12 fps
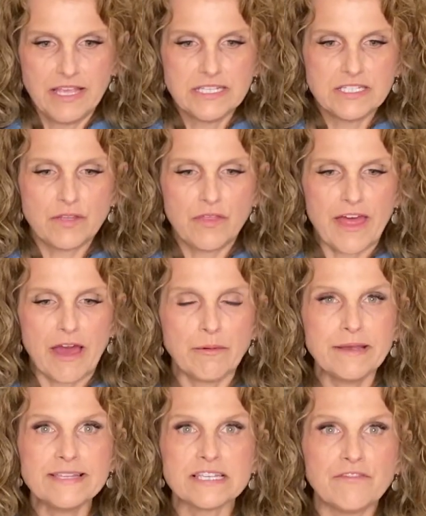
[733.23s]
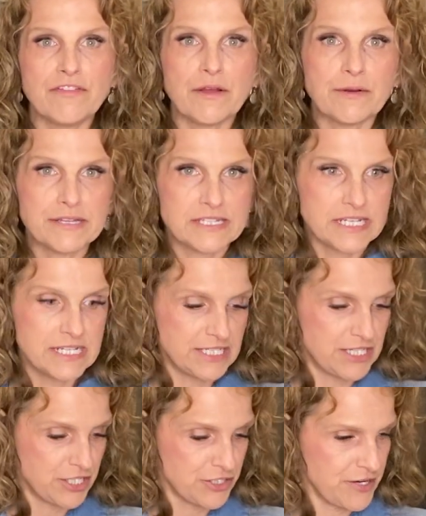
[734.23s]
So that was sunflower
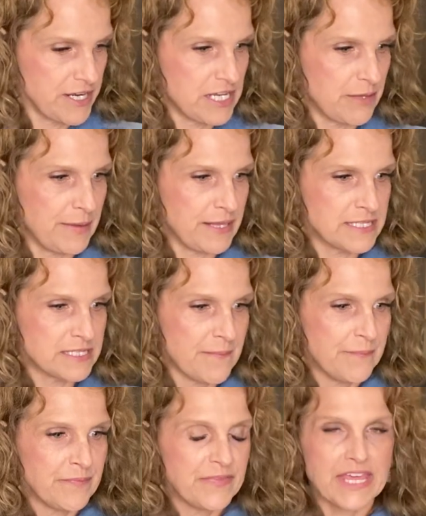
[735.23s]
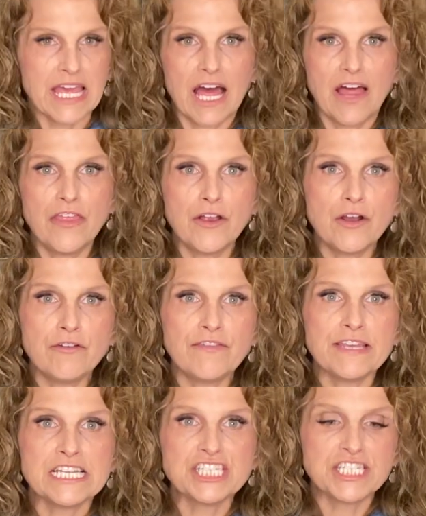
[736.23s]
seeds tier tray tidbits. The other
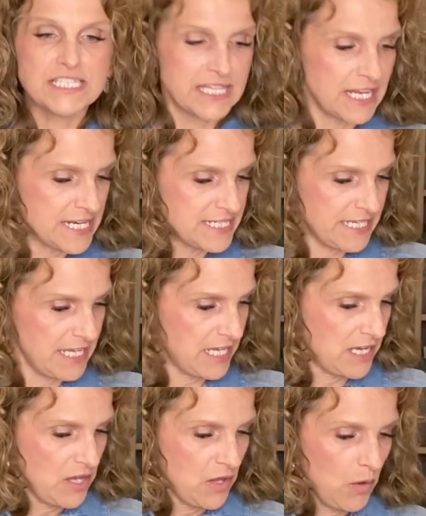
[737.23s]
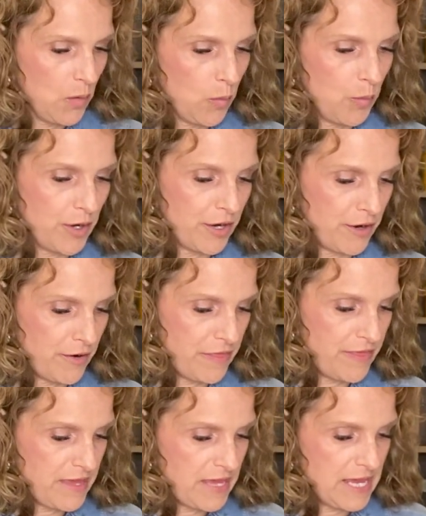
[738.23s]
finishes that I did were
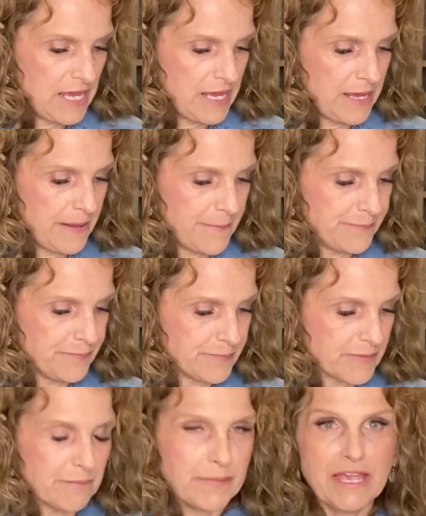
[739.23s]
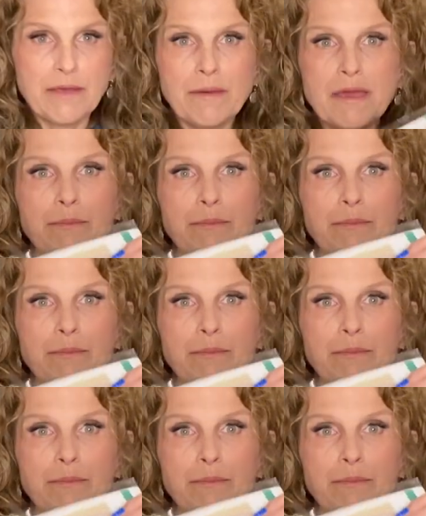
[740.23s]
the Be in My